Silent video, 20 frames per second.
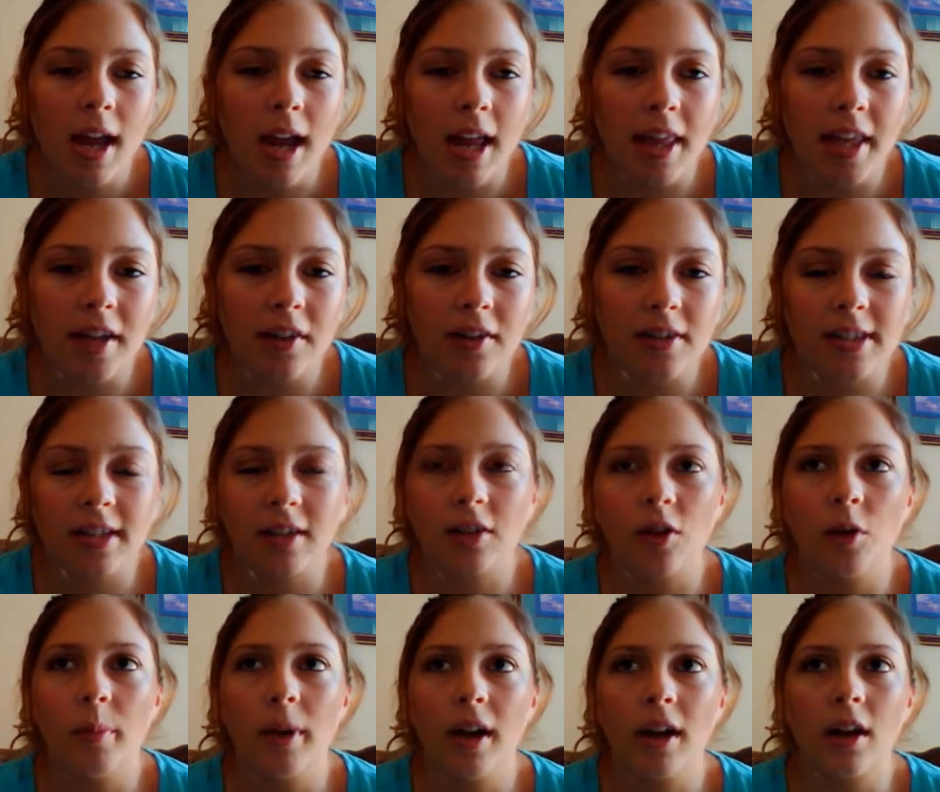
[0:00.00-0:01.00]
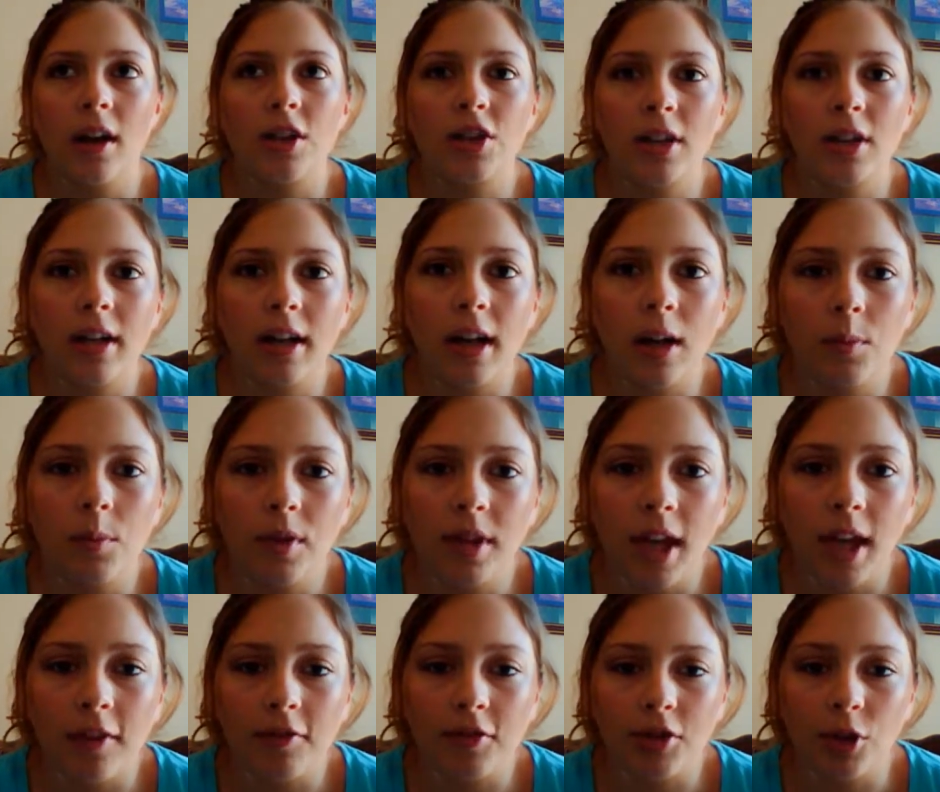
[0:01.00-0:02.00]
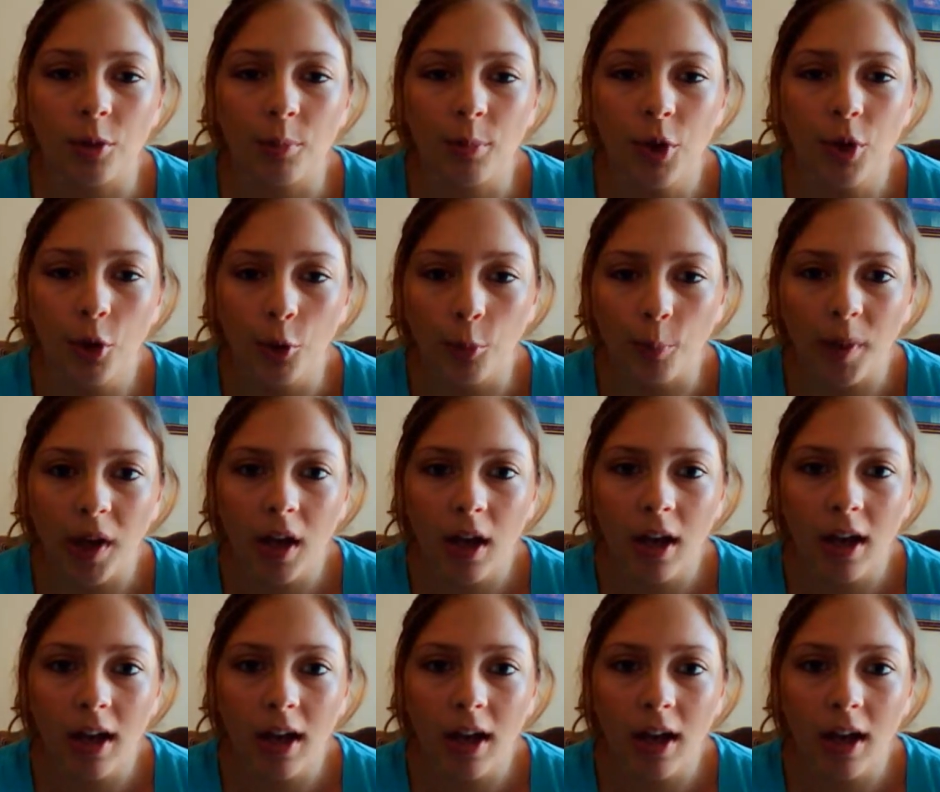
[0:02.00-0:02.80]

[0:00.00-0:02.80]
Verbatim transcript: And then I was like, oh my gosh, like I really have to go poop.